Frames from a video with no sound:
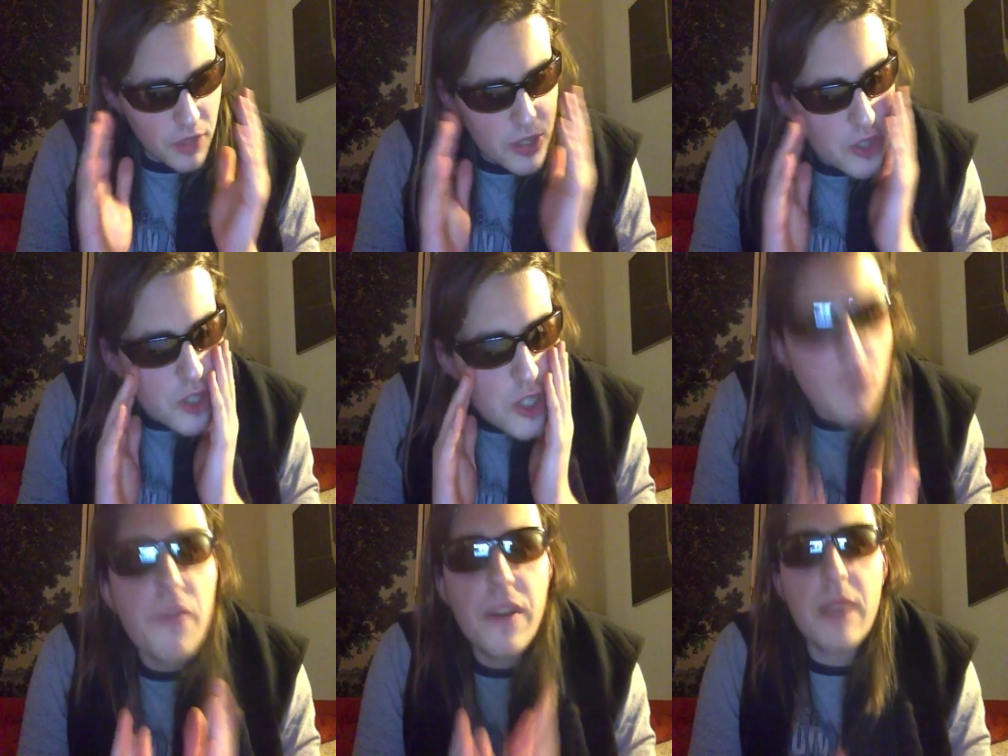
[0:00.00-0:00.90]

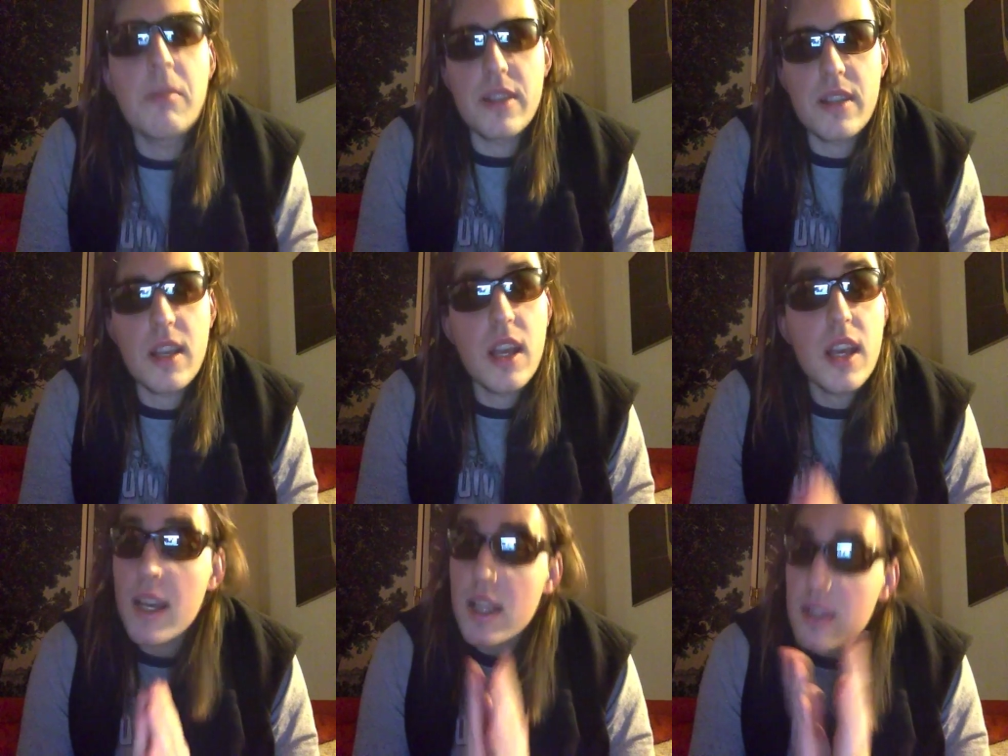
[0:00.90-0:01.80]
so famous,
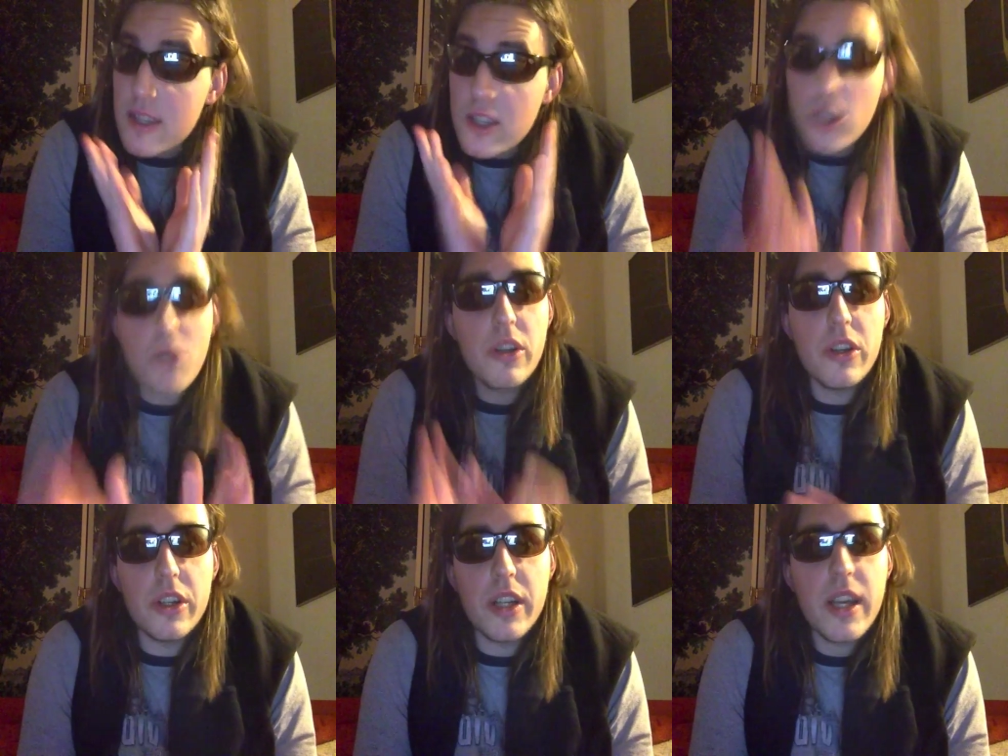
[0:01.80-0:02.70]
so
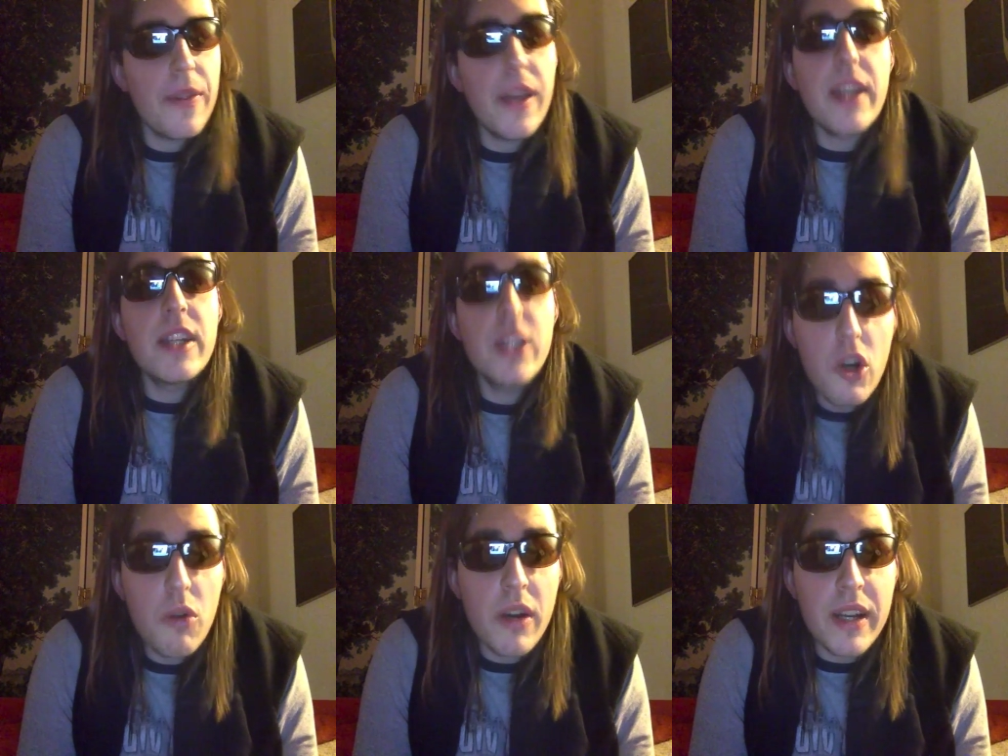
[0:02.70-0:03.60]
good, that
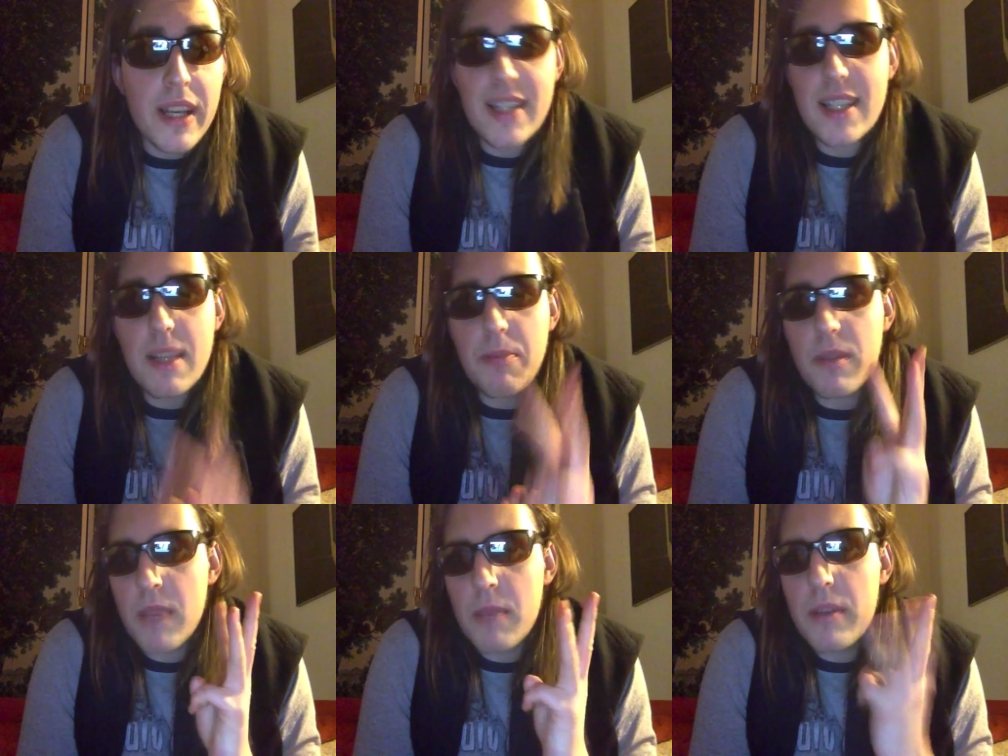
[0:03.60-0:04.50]
no one
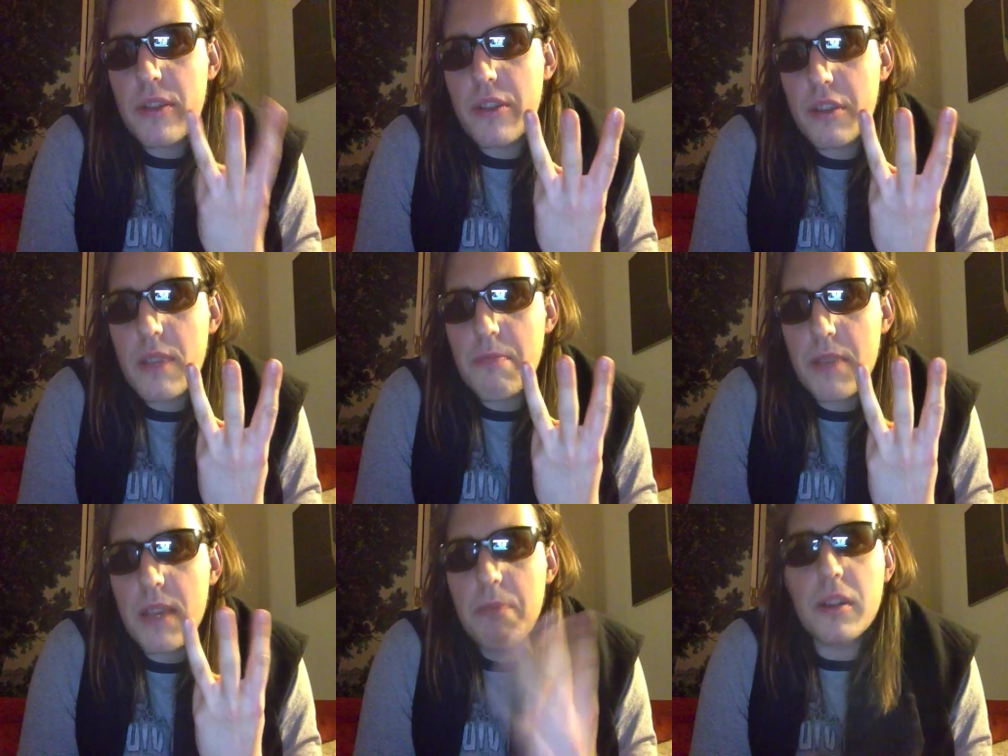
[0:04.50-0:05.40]
except maybe three
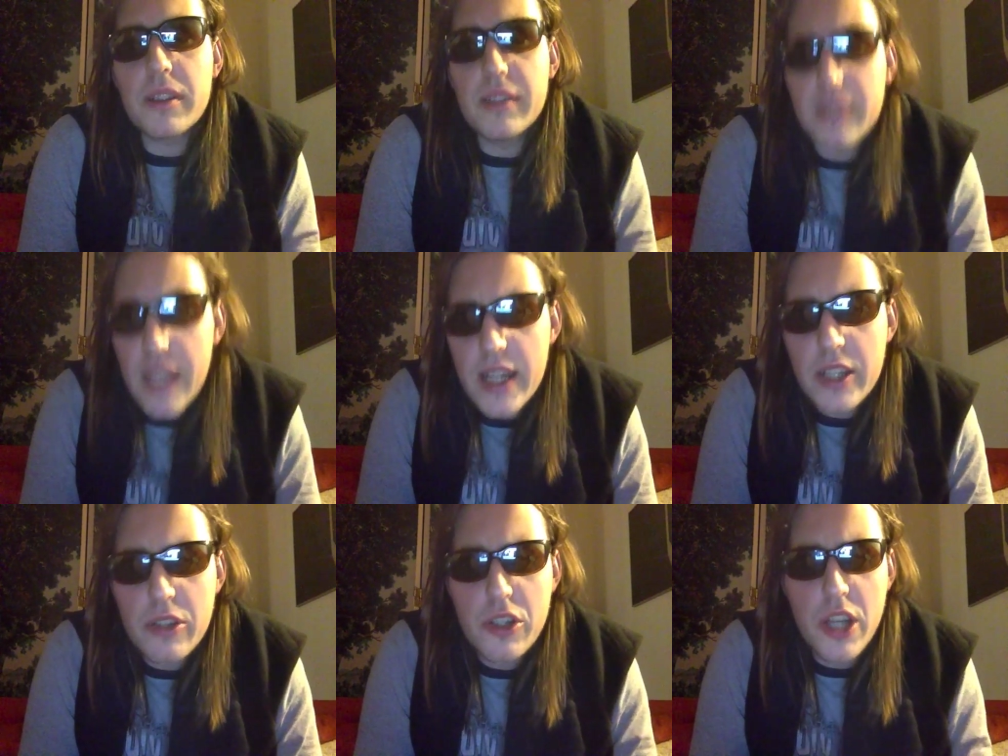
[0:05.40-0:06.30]
people
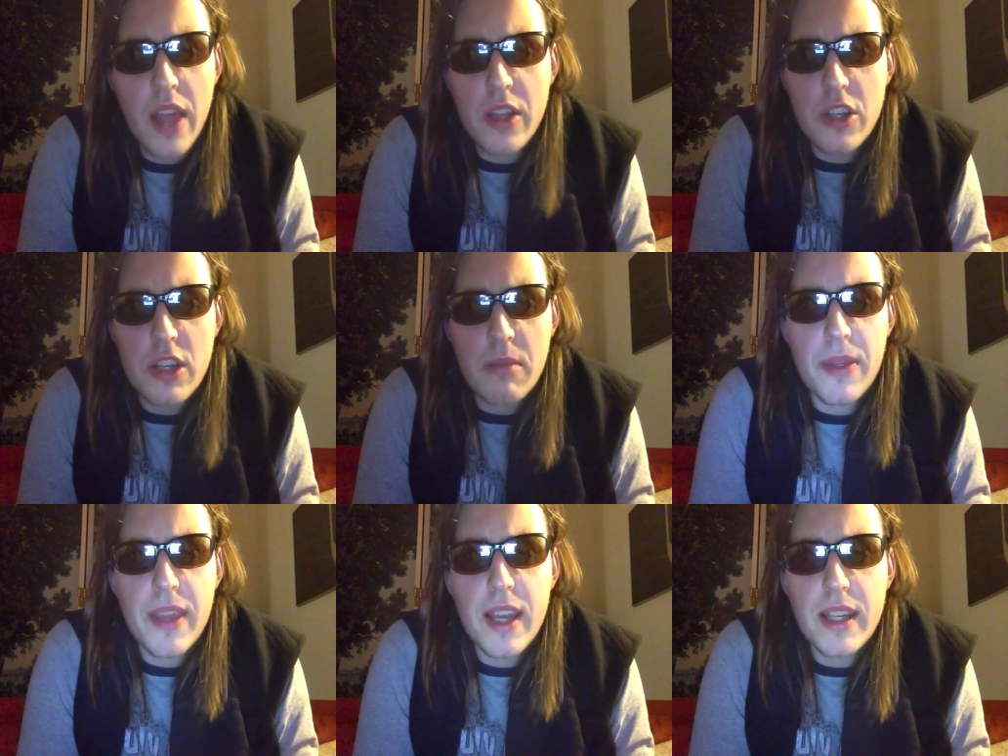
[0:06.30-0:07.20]
dared to challenge him,
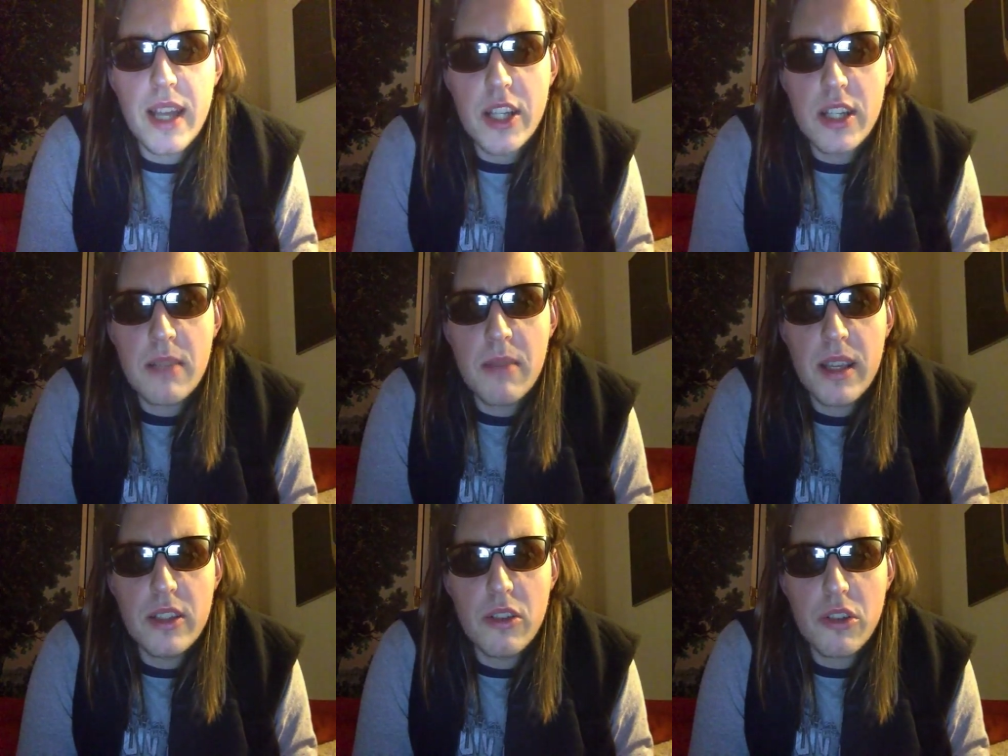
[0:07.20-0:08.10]
and that actually
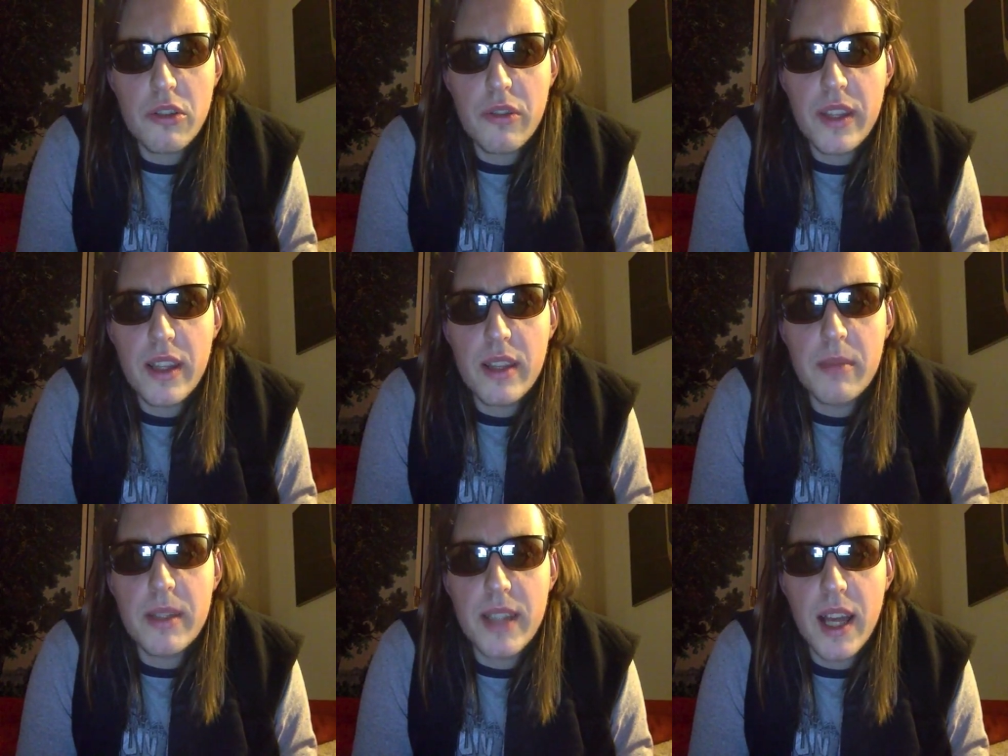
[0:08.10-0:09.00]
made Jochiro feel a little
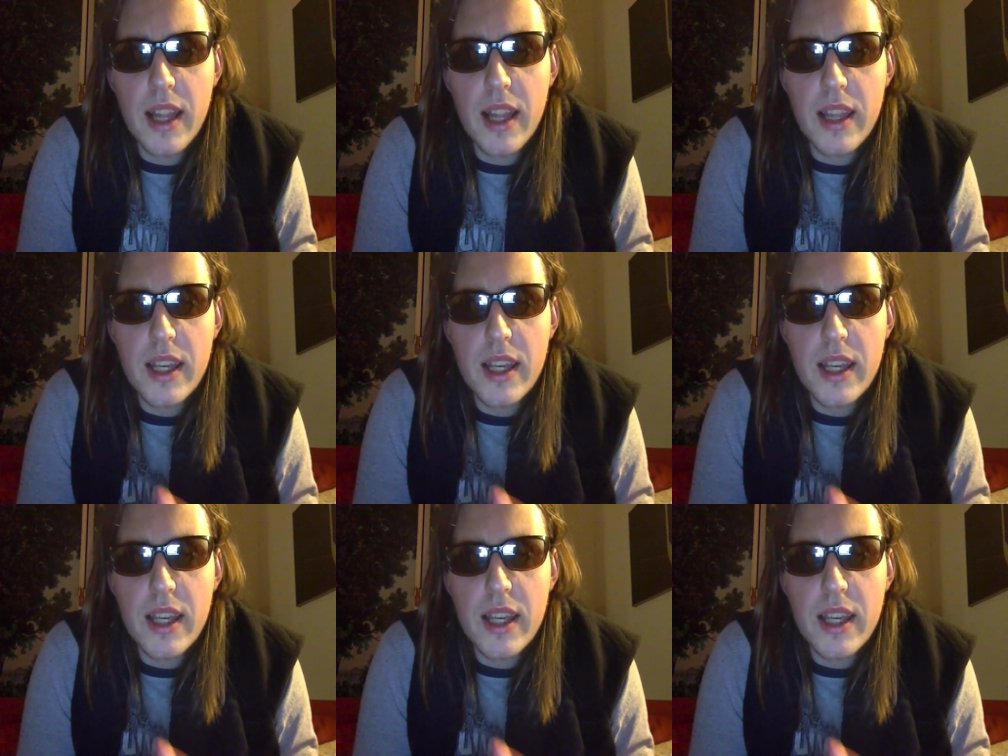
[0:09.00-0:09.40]
bit dull.